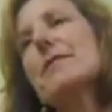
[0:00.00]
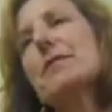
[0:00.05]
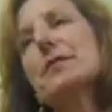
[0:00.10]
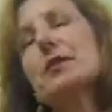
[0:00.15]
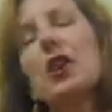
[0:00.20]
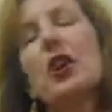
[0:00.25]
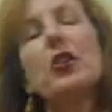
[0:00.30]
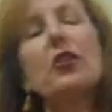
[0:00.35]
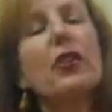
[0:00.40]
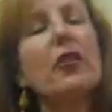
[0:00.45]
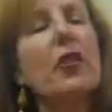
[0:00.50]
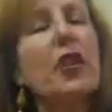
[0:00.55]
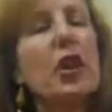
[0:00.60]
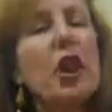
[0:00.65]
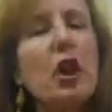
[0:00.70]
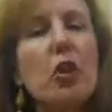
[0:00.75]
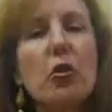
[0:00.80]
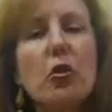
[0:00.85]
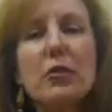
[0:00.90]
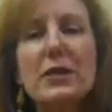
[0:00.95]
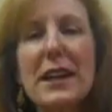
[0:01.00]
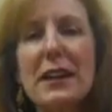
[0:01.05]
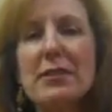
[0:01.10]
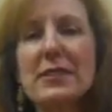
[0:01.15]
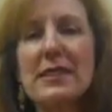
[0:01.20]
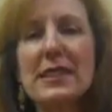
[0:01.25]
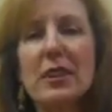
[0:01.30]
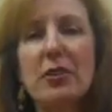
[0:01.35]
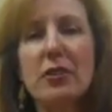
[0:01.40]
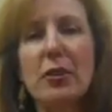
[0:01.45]
go to the local Down
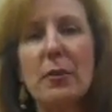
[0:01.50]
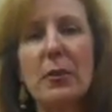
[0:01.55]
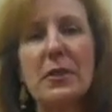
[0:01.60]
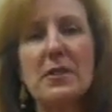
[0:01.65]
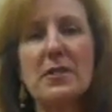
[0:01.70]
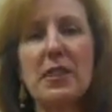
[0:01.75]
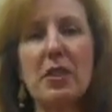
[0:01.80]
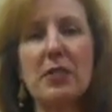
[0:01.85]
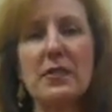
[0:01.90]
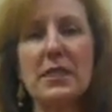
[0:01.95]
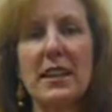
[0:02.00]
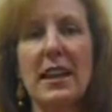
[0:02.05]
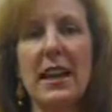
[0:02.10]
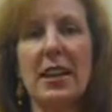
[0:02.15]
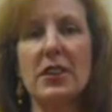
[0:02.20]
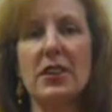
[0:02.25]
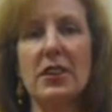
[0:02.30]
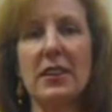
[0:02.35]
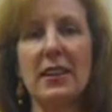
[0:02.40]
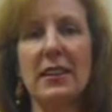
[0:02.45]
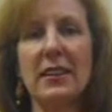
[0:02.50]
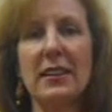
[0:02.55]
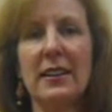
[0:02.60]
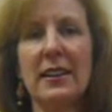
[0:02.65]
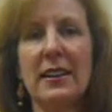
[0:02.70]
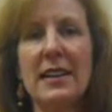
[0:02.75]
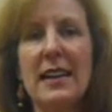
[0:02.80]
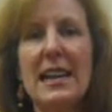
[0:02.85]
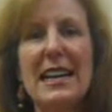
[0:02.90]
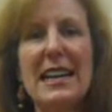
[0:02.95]
Syndrome Association.
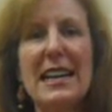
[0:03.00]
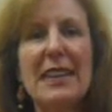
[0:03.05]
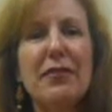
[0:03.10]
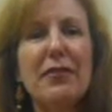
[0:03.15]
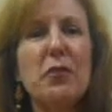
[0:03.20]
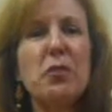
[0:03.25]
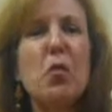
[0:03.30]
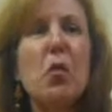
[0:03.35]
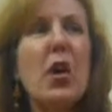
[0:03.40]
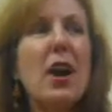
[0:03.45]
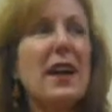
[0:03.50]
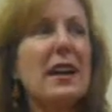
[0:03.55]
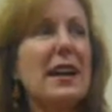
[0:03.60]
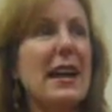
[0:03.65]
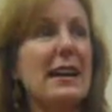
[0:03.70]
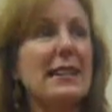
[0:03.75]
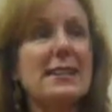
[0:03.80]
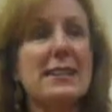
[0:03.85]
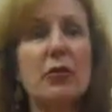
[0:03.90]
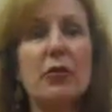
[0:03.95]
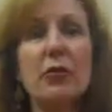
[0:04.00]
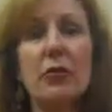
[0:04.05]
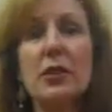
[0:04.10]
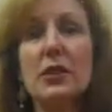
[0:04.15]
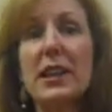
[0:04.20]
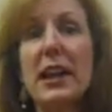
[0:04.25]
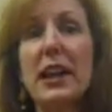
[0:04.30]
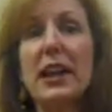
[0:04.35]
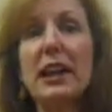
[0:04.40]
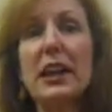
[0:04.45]
He even won a Silver
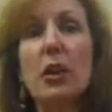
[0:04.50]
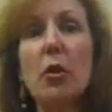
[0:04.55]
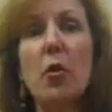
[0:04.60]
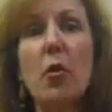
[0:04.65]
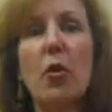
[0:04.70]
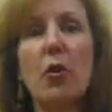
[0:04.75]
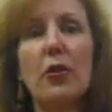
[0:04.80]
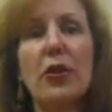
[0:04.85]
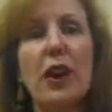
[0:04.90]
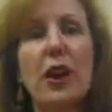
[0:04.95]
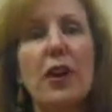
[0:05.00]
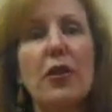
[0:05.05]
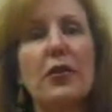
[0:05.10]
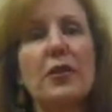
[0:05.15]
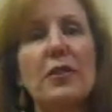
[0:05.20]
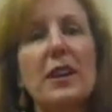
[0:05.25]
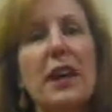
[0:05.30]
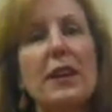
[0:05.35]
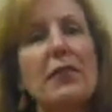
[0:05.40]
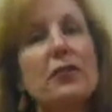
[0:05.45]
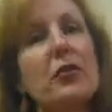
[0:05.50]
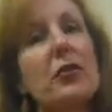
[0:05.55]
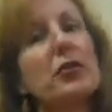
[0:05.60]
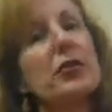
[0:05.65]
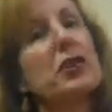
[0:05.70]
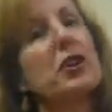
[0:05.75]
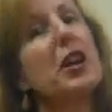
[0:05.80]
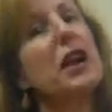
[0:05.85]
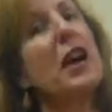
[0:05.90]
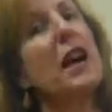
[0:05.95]
Telly Award the other day for
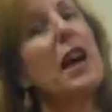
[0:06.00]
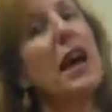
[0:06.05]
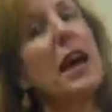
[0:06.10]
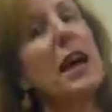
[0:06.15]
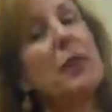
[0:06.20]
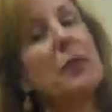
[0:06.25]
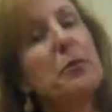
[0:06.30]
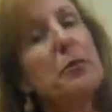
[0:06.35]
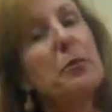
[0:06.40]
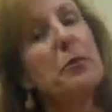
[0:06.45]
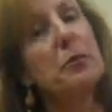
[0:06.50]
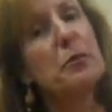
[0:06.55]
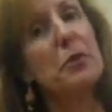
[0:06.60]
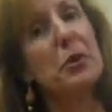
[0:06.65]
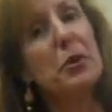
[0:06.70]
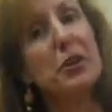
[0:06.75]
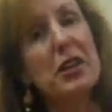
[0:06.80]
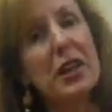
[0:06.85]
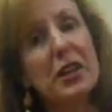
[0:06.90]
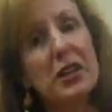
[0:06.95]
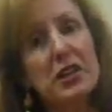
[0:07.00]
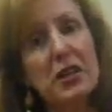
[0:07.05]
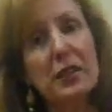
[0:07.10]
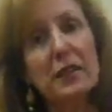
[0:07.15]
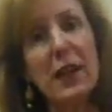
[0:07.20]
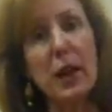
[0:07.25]
a production